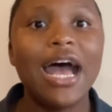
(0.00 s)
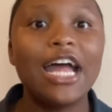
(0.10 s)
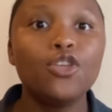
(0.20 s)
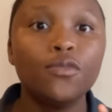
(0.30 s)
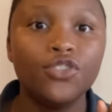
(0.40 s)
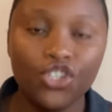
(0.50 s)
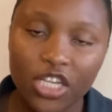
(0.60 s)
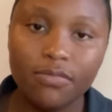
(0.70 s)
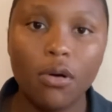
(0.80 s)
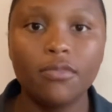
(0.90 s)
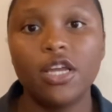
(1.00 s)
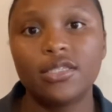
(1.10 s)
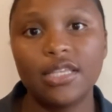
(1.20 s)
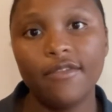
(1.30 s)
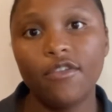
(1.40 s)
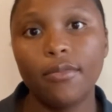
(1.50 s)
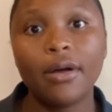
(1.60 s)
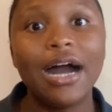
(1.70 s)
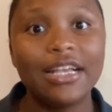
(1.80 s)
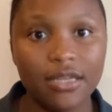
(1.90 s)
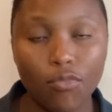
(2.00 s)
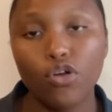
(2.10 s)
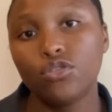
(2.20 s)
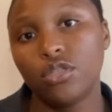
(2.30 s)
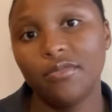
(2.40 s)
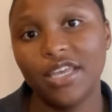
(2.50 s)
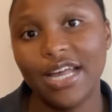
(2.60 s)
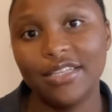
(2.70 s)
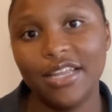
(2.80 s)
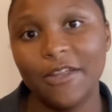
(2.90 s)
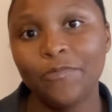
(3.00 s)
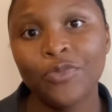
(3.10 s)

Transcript: and you just bump yourself up as a more suitable candidate.